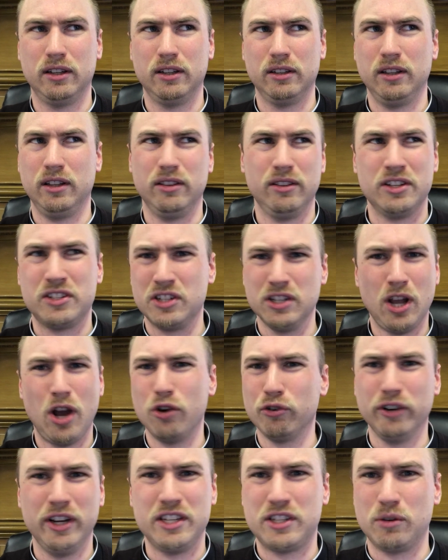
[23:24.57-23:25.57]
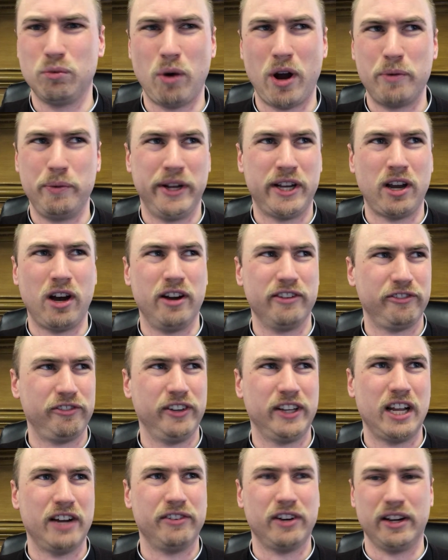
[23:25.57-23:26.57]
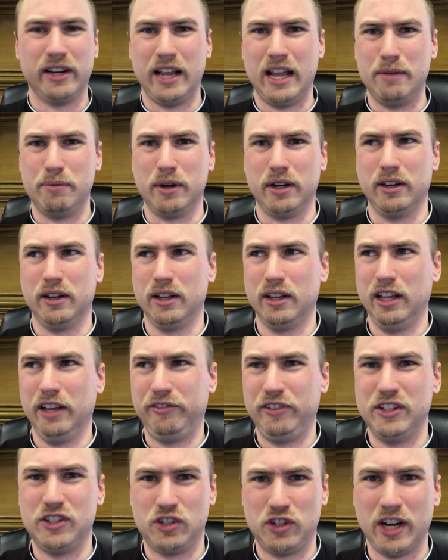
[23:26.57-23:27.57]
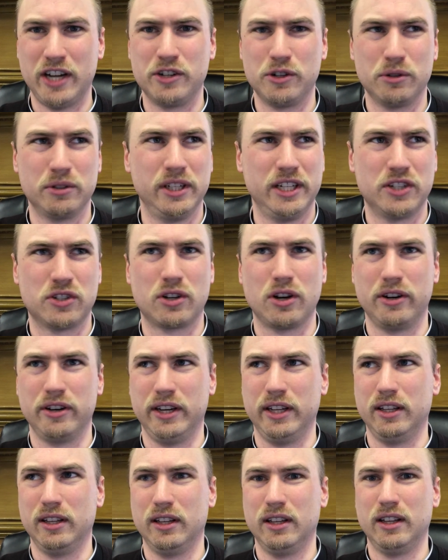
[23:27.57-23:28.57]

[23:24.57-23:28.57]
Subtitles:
There's no reason why we can't forgive our neighbor if he's genuinely sorry.